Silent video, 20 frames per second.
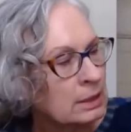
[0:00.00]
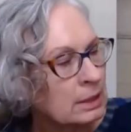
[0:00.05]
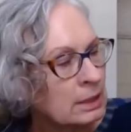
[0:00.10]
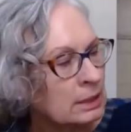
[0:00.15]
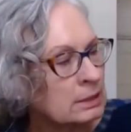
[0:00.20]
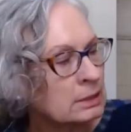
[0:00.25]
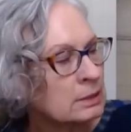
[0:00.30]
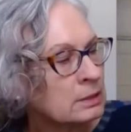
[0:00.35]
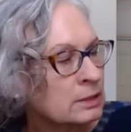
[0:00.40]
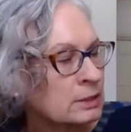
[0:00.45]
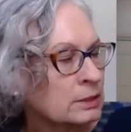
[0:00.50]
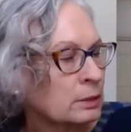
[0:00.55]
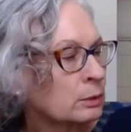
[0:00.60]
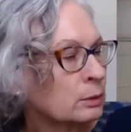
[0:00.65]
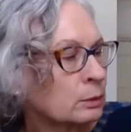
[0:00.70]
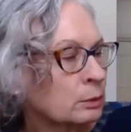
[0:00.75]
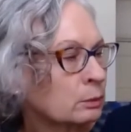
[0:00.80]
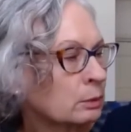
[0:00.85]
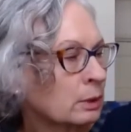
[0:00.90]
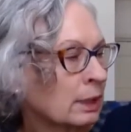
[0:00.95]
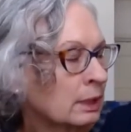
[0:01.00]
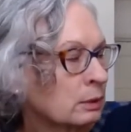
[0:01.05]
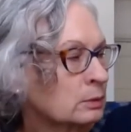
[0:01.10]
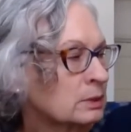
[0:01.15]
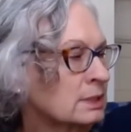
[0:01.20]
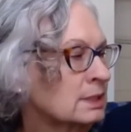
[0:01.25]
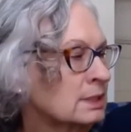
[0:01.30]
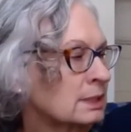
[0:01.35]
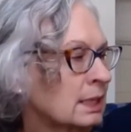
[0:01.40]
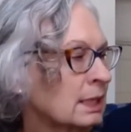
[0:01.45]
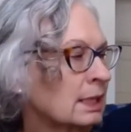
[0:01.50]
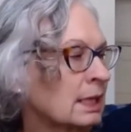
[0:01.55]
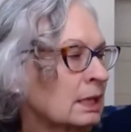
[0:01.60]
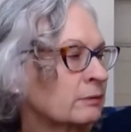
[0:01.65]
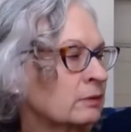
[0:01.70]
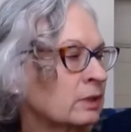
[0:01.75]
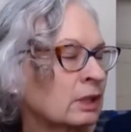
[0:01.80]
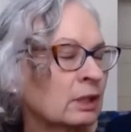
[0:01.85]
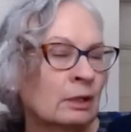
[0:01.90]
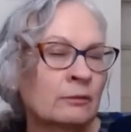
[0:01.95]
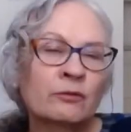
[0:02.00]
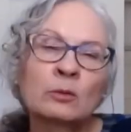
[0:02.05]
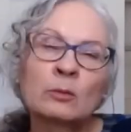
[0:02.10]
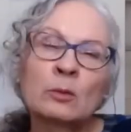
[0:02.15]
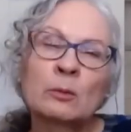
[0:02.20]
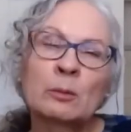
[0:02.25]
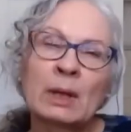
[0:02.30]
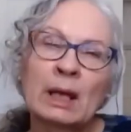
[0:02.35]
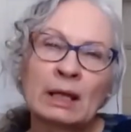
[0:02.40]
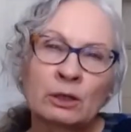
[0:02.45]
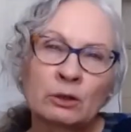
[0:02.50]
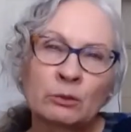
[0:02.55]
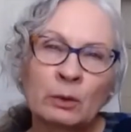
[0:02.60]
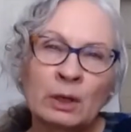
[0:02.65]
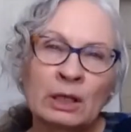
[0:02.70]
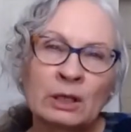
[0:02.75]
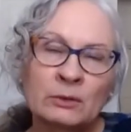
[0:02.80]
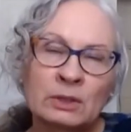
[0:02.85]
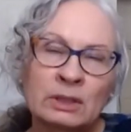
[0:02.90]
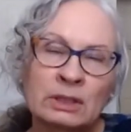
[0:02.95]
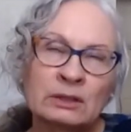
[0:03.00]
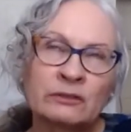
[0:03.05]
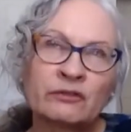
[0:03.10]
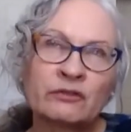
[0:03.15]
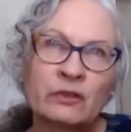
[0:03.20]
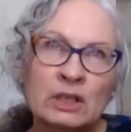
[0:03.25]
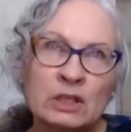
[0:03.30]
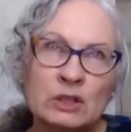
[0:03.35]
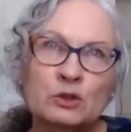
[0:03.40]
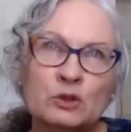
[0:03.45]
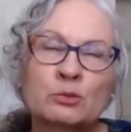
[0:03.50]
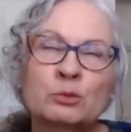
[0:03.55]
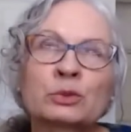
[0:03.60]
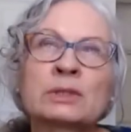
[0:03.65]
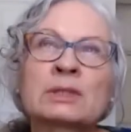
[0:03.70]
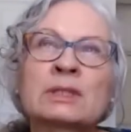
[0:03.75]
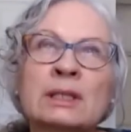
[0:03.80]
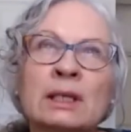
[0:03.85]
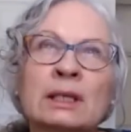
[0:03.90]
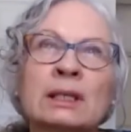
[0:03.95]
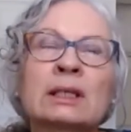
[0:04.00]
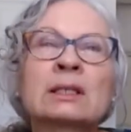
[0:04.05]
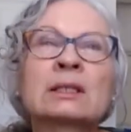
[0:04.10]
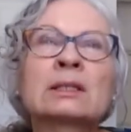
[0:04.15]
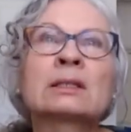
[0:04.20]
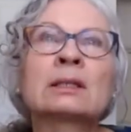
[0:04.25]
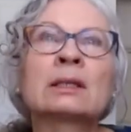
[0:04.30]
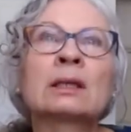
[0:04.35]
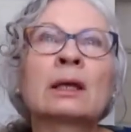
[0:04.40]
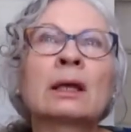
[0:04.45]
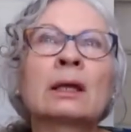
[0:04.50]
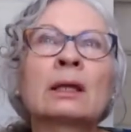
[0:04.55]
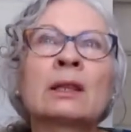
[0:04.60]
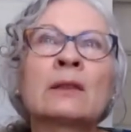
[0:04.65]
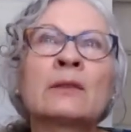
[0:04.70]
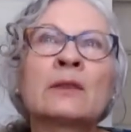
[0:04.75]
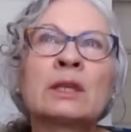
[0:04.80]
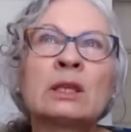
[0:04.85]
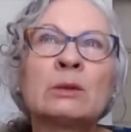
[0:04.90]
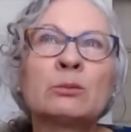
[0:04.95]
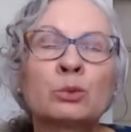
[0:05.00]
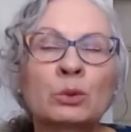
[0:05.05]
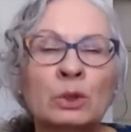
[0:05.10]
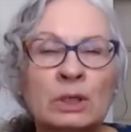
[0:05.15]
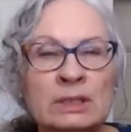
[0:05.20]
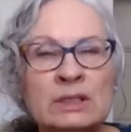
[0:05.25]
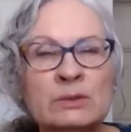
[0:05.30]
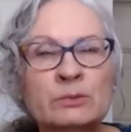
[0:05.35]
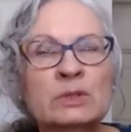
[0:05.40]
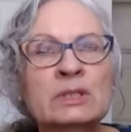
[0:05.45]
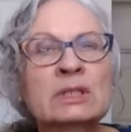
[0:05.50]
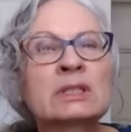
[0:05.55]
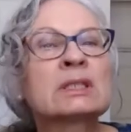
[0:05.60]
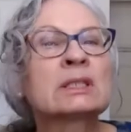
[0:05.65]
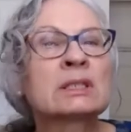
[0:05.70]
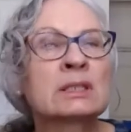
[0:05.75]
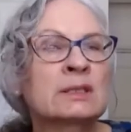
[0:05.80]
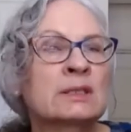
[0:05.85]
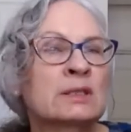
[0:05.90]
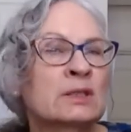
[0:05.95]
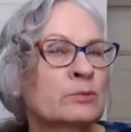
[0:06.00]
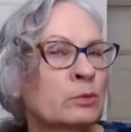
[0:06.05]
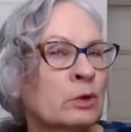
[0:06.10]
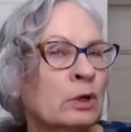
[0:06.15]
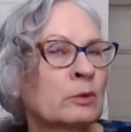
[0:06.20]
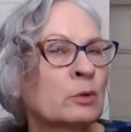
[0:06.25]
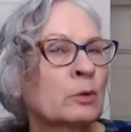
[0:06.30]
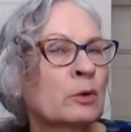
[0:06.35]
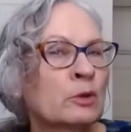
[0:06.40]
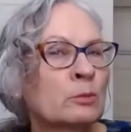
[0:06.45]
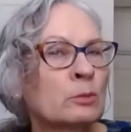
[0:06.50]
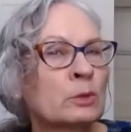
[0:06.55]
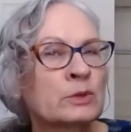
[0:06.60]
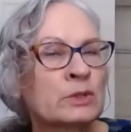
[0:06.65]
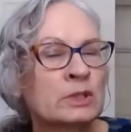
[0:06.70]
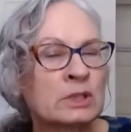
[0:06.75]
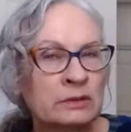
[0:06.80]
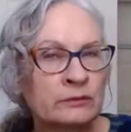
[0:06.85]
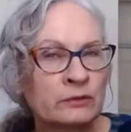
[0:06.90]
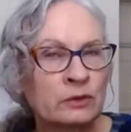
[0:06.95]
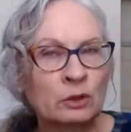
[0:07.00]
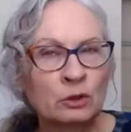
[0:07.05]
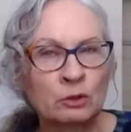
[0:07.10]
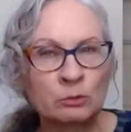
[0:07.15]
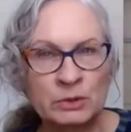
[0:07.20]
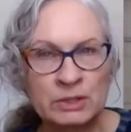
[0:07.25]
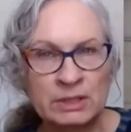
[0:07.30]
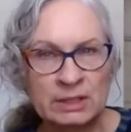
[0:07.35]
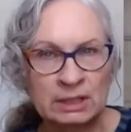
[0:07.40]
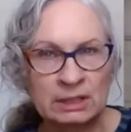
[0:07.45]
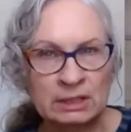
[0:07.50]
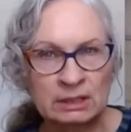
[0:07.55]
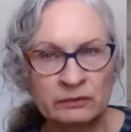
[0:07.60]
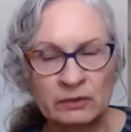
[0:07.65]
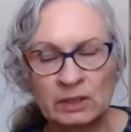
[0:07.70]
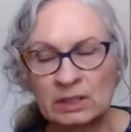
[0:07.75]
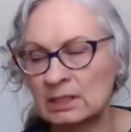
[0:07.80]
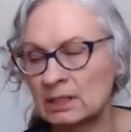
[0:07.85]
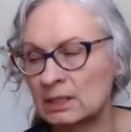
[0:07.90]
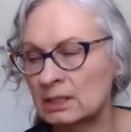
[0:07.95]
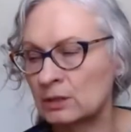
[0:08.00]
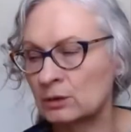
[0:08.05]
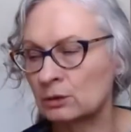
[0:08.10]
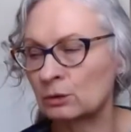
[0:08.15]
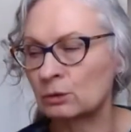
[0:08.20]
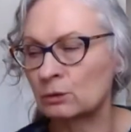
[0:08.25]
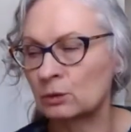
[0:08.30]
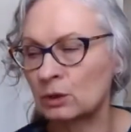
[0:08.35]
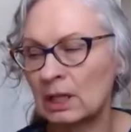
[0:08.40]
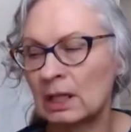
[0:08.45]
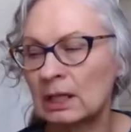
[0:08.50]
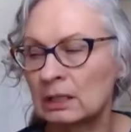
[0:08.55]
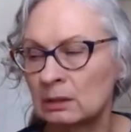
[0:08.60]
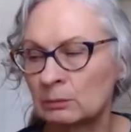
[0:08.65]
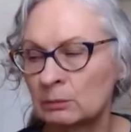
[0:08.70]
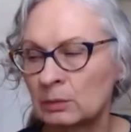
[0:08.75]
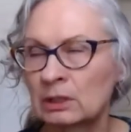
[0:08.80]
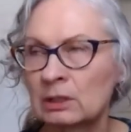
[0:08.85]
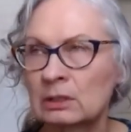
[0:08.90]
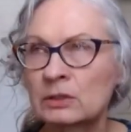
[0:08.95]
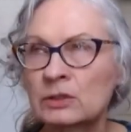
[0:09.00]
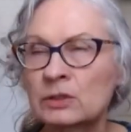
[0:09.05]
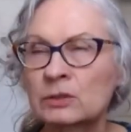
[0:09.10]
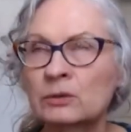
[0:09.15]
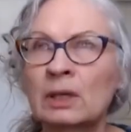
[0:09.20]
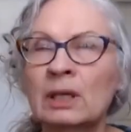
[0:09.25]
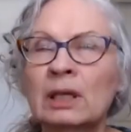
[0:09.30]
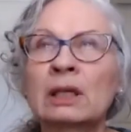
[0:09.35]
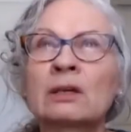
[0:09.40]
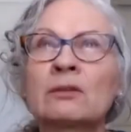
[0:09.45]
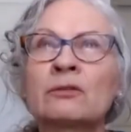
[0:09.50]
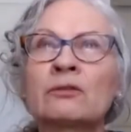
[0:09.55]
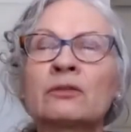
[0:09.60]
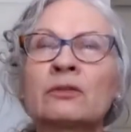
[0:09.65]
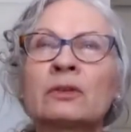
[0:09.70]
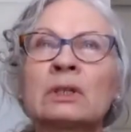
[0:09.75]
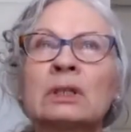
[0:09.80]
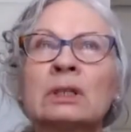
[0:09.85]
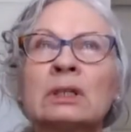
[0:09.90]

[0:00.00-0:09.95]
And so I would say, having come from a background in facial prosthetics, the breast prosthesis is probably one of the most difficult prosthetic devices to create, because you have